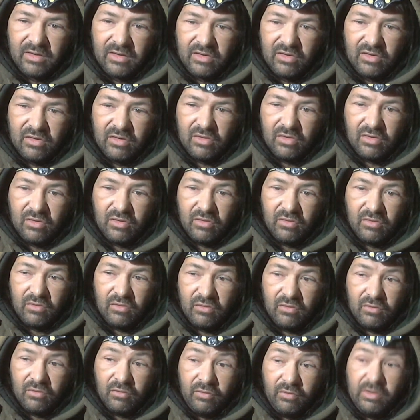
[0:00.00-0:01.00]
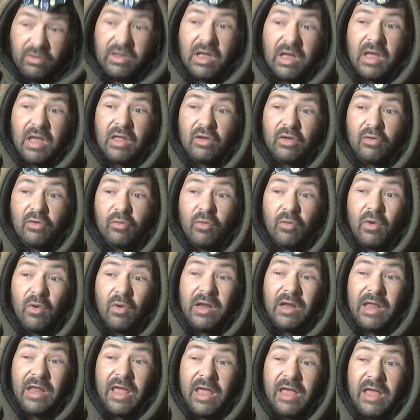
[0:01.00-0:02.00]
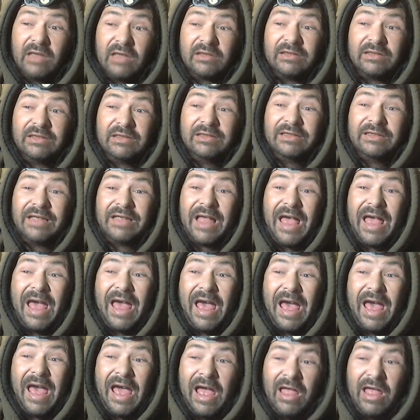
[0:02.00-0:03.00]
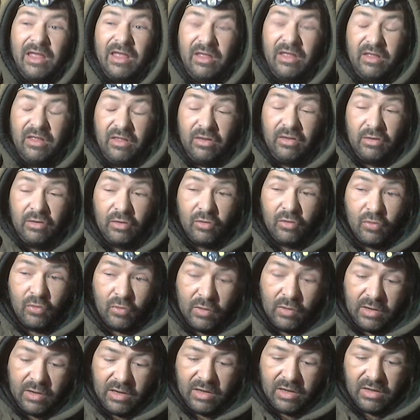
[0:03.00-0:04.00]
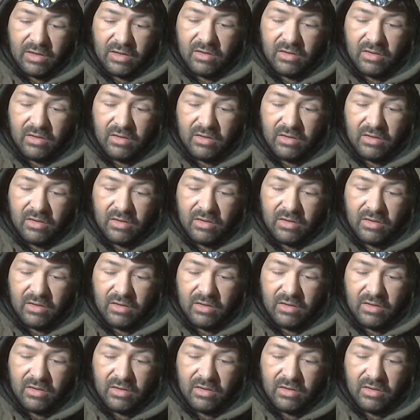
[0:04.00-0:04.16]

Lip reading: So, we got our white asses out of there quick.